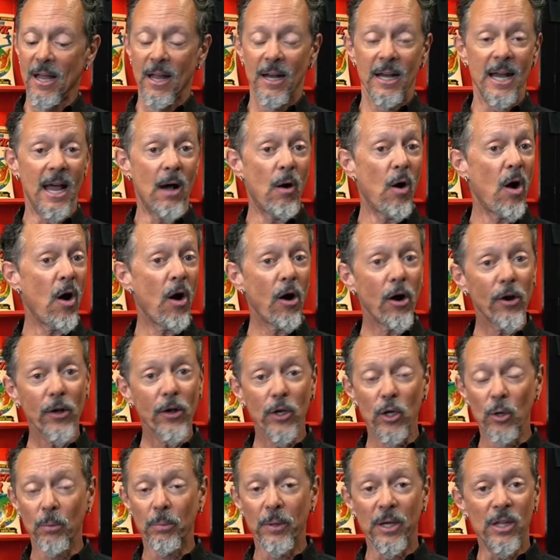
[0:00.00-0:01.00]
Now,
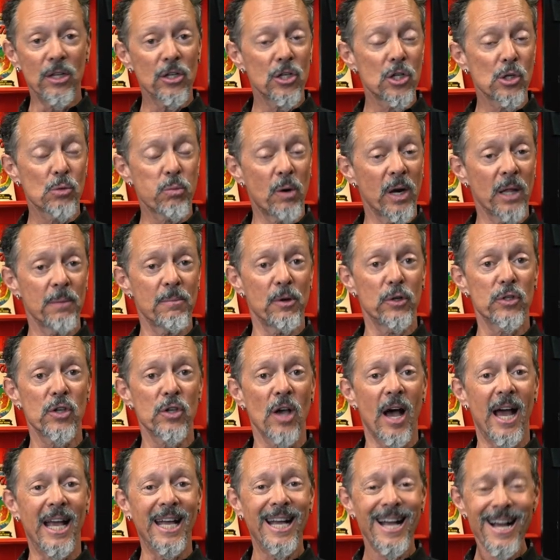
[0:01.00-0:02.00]
arguably, this is one of the most
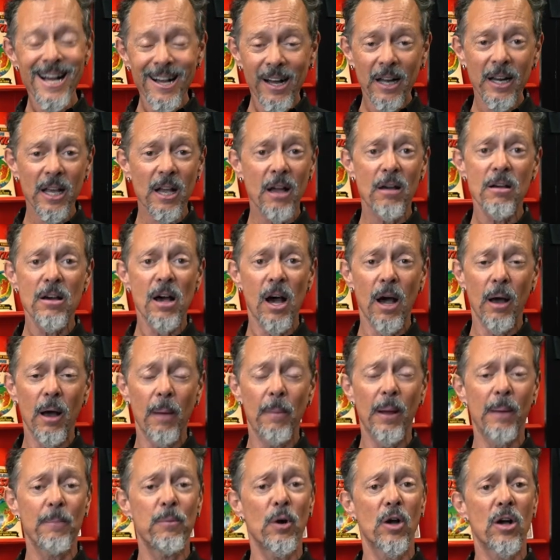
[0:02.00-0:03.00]
iconic
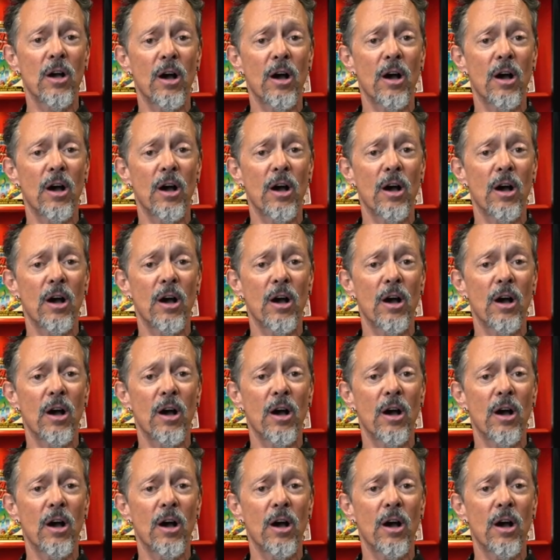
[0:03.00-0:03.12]
comic book